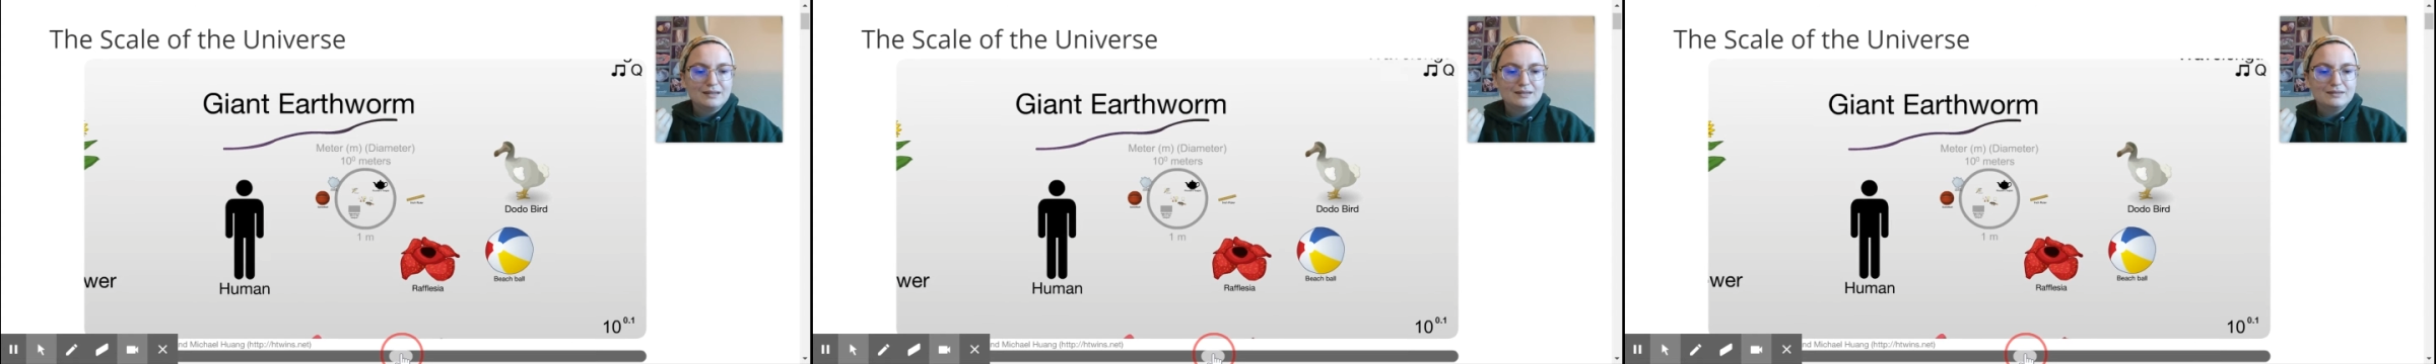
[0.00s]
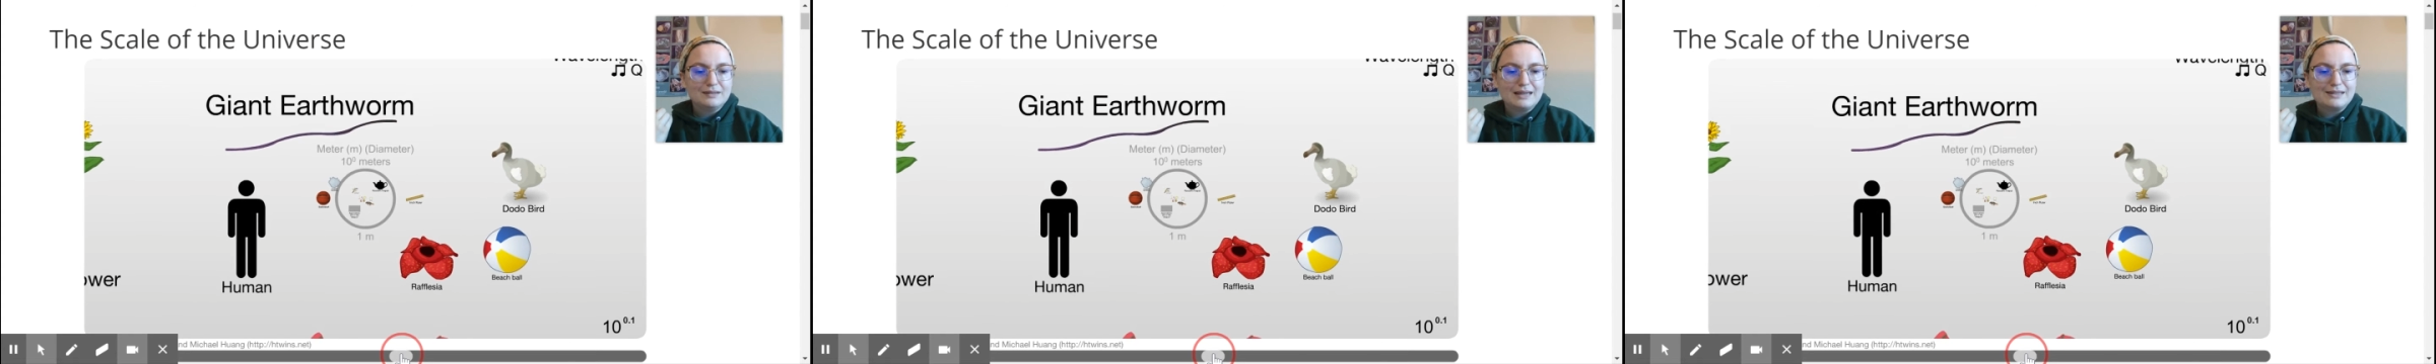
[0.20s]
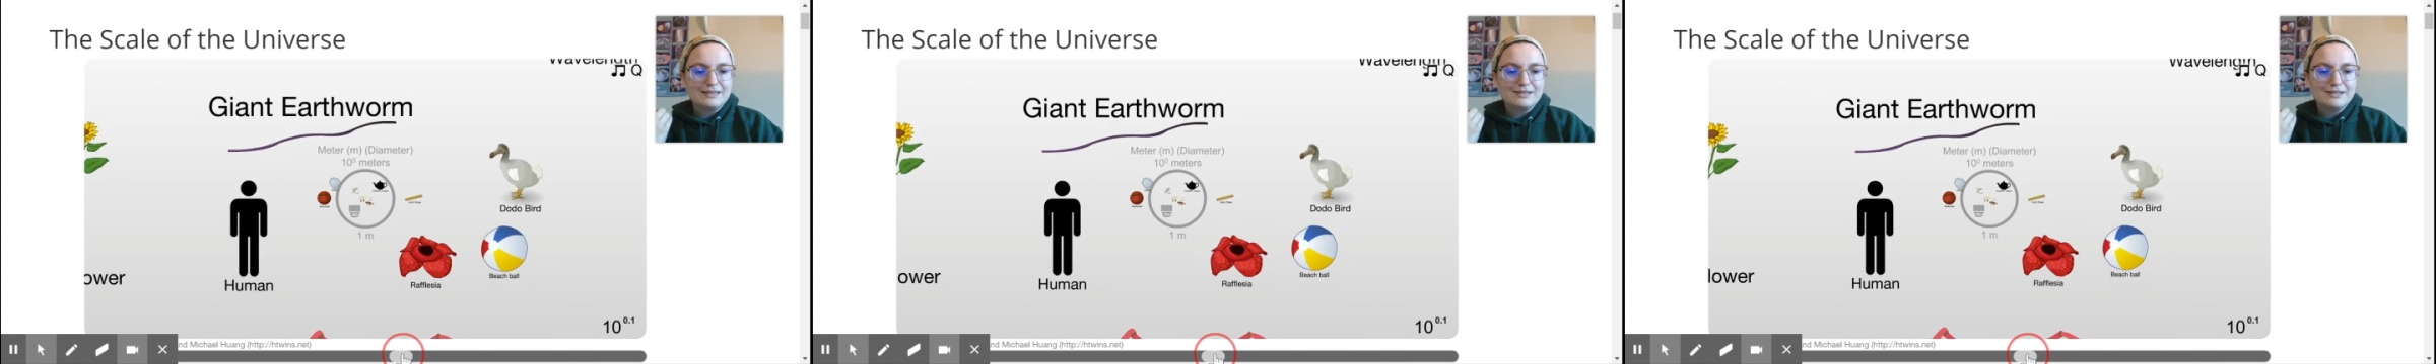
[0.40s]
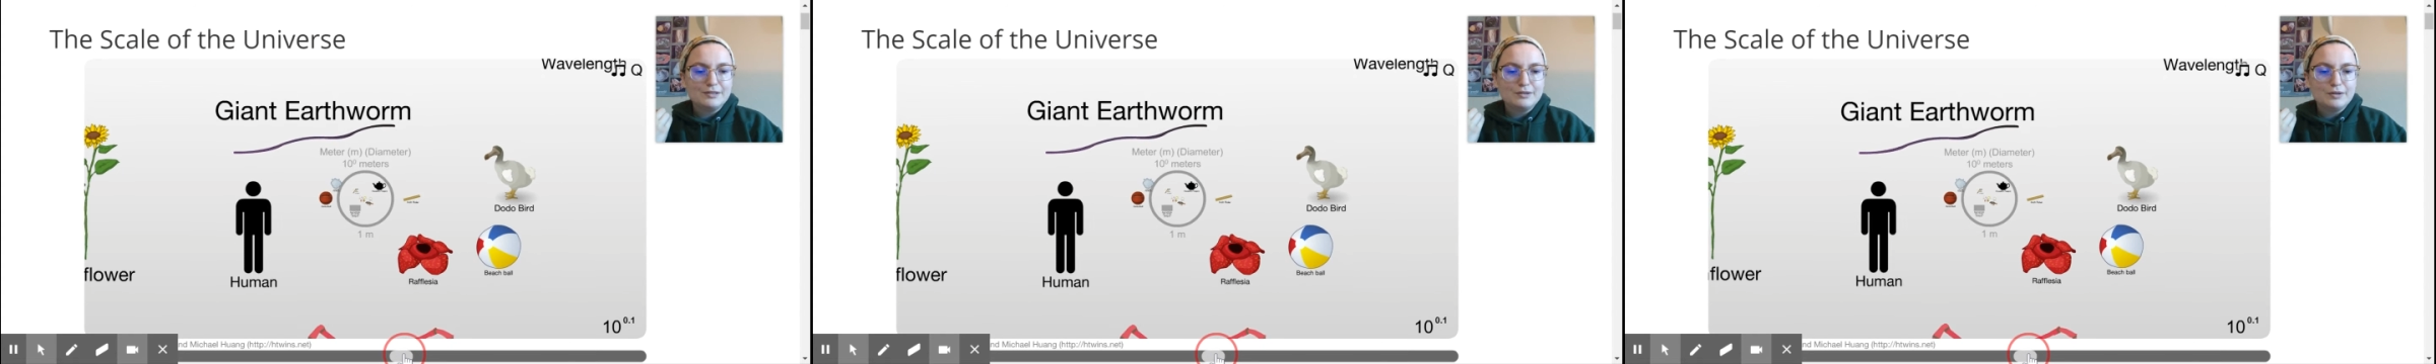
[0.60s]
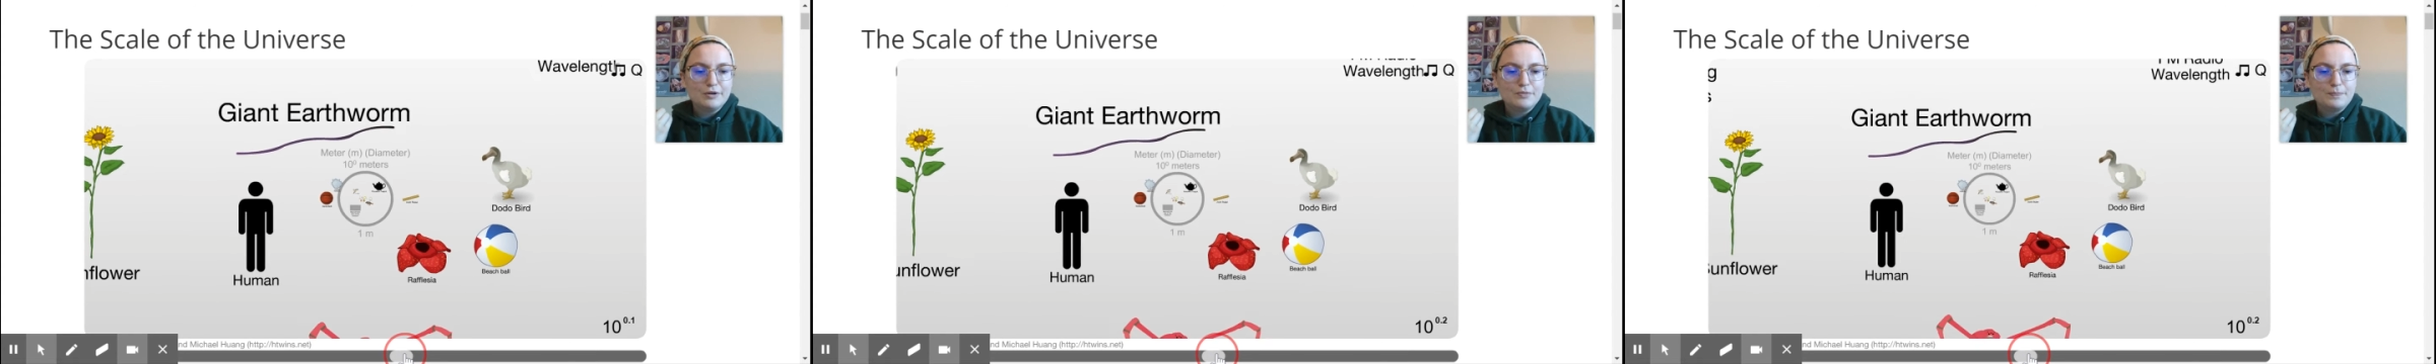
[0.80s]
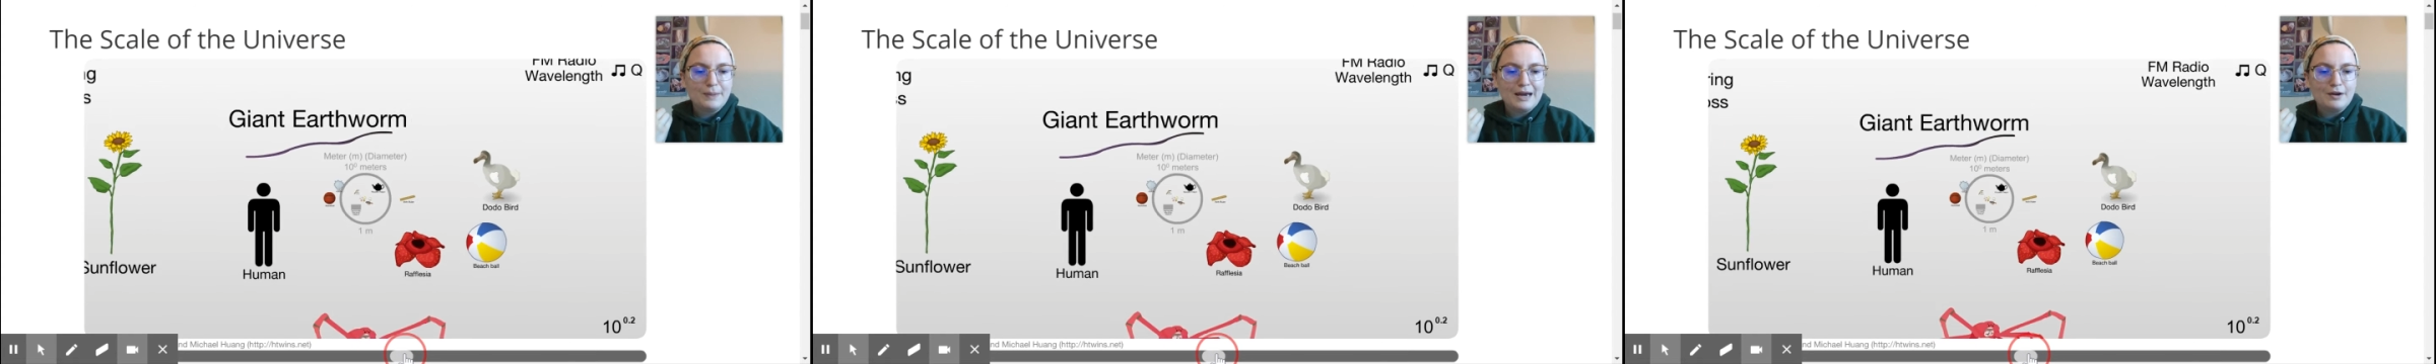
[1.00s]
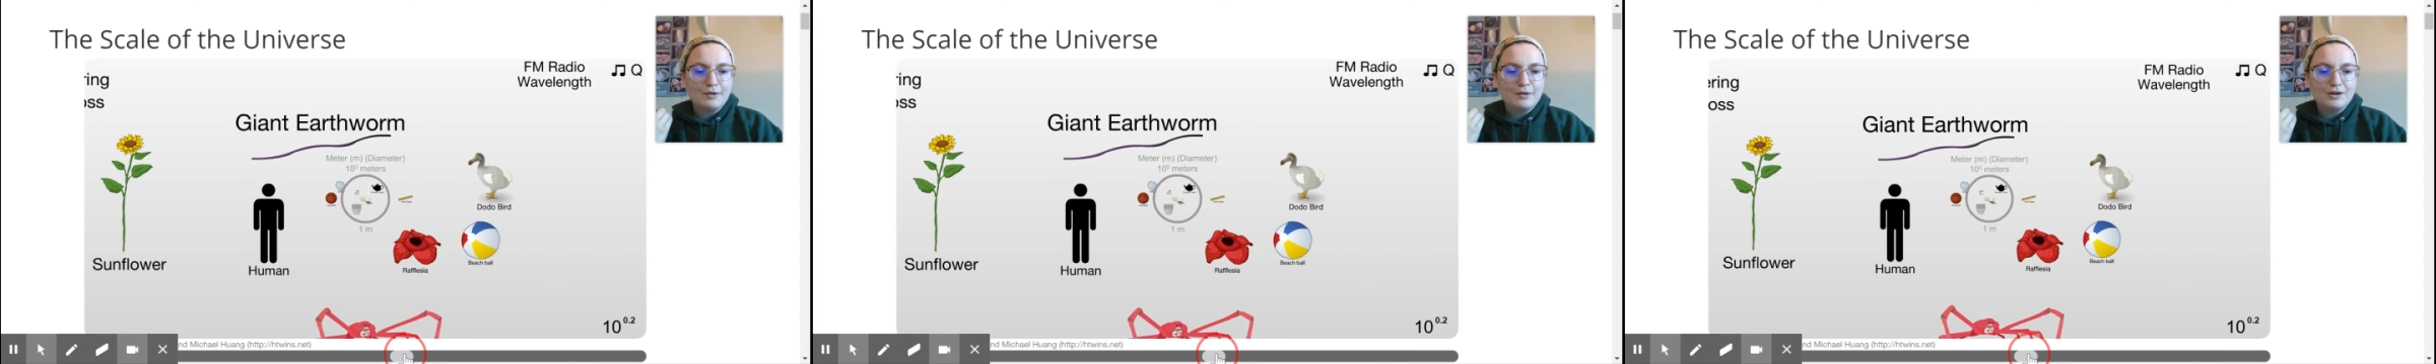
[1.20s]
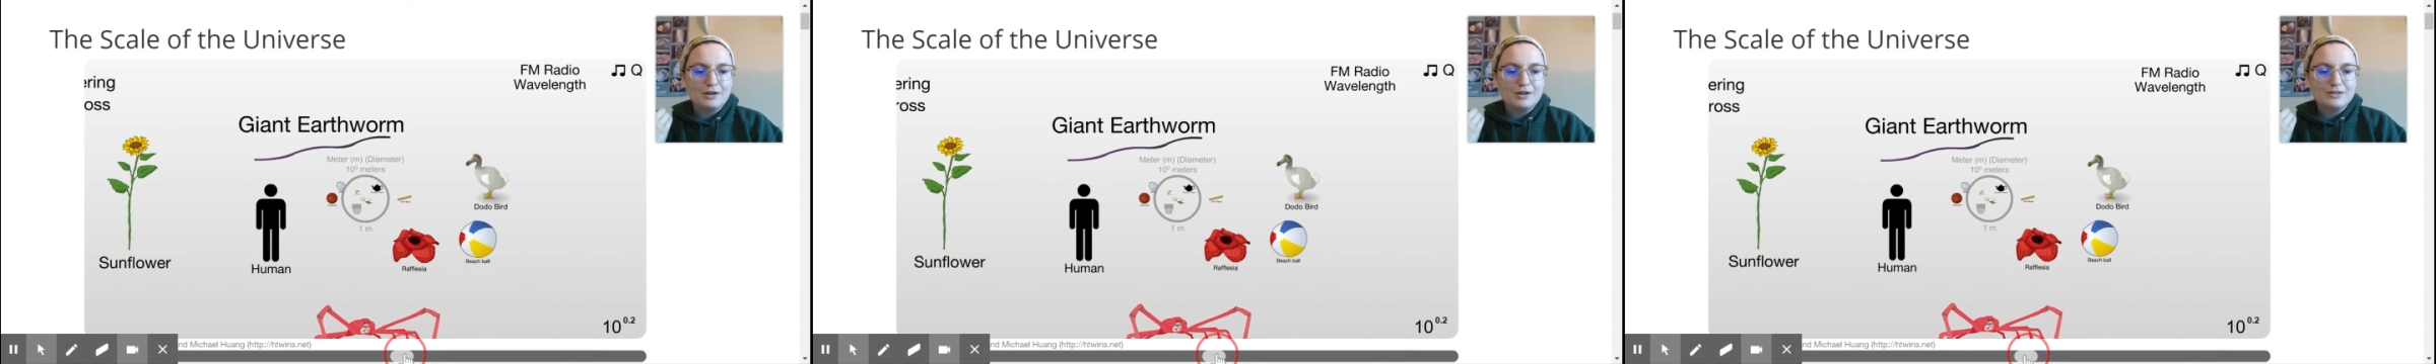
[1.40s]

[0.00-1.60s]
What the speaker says: zeroth power,